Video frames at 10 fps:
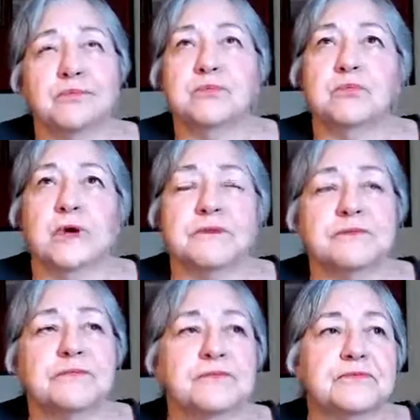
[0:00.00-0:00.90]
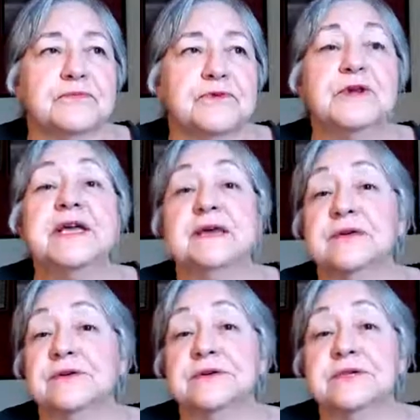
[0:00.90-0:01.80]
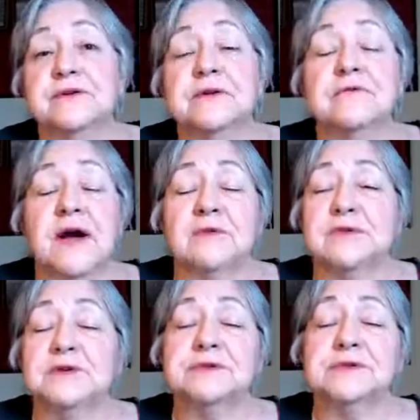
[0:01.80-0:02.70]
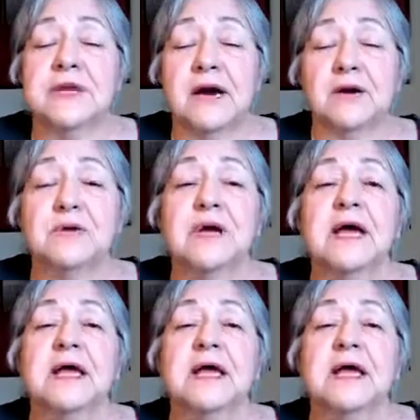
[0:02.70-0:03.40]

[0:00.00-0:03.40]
what, 30 years, 35 years now,